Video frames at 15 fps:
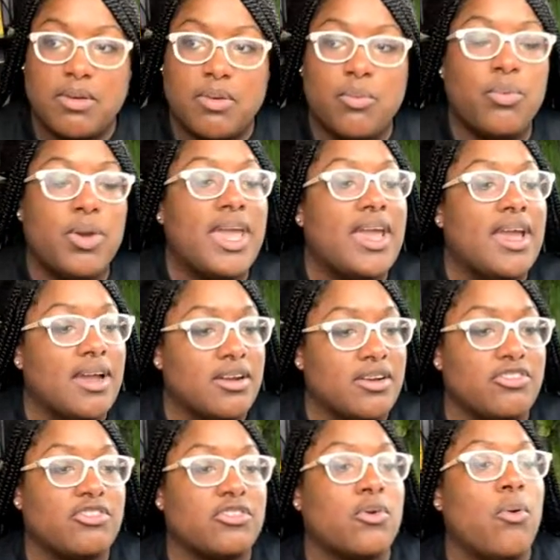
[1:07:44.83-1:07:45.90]
where the
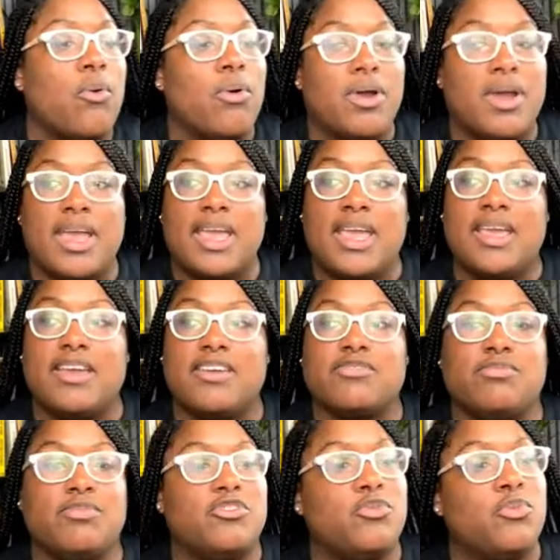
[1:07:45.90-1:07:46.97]
score is
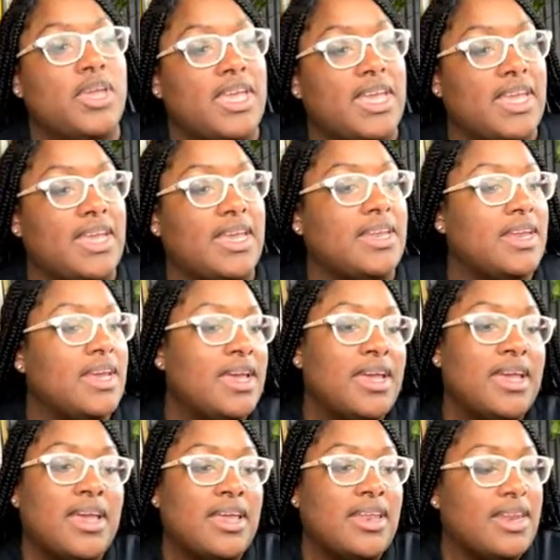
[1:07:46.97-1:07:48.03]
between
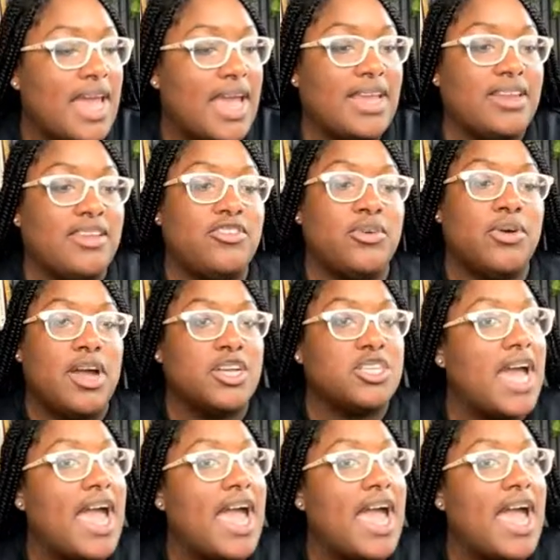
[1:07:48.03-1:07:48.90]
90 to 100.